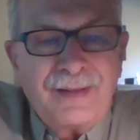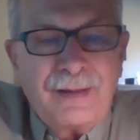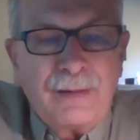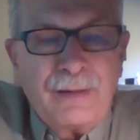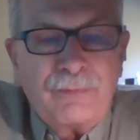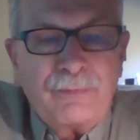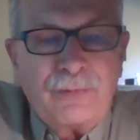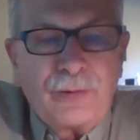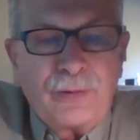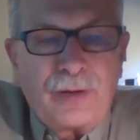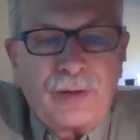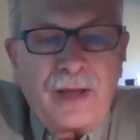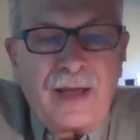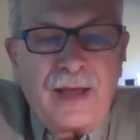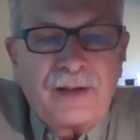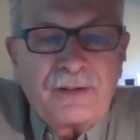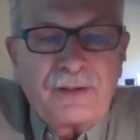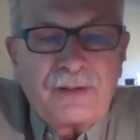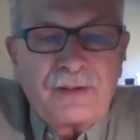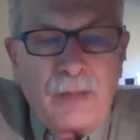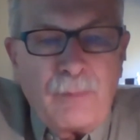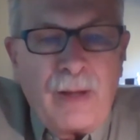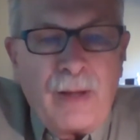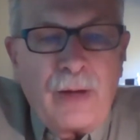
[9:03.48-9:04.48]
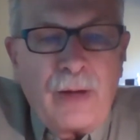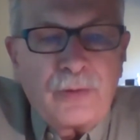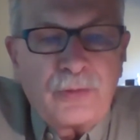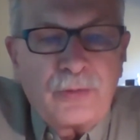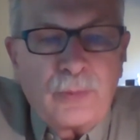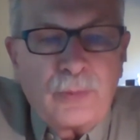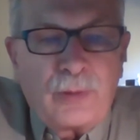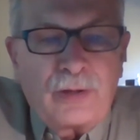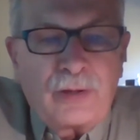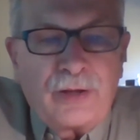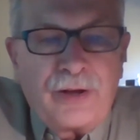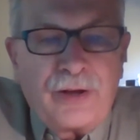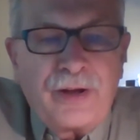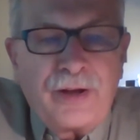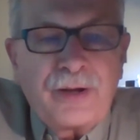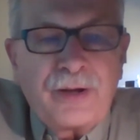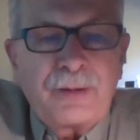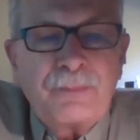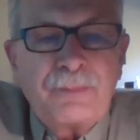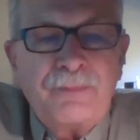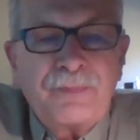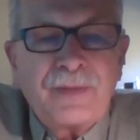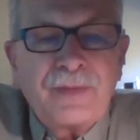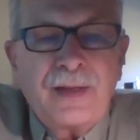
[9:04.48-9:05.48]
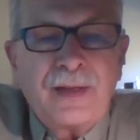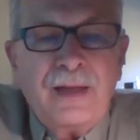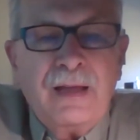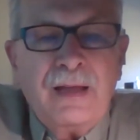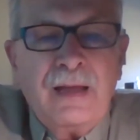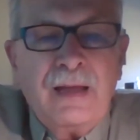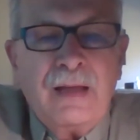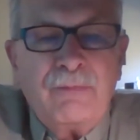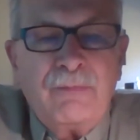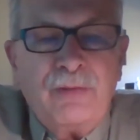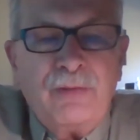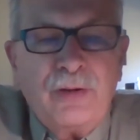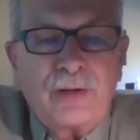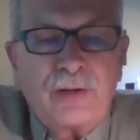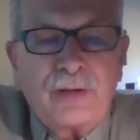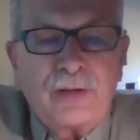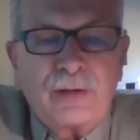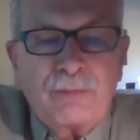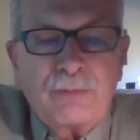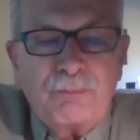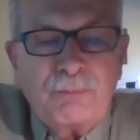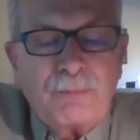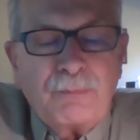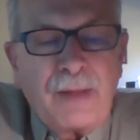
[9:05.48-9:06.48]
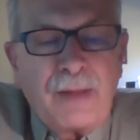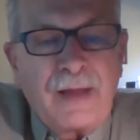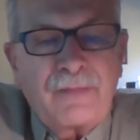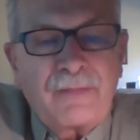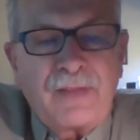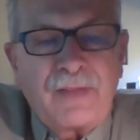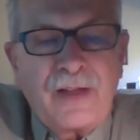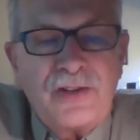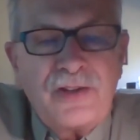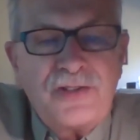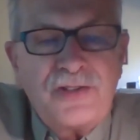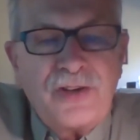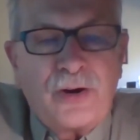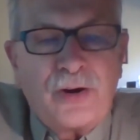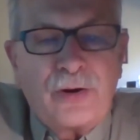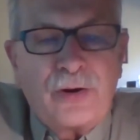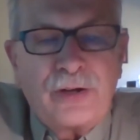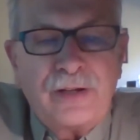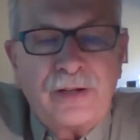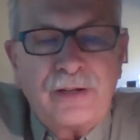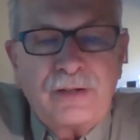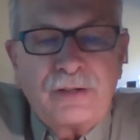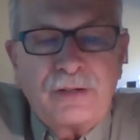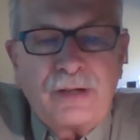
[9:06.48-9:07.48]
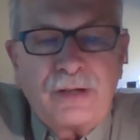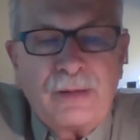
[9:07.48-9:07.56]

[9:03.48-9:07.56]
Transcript: If you can't come out to a clinic, if you can make that journey,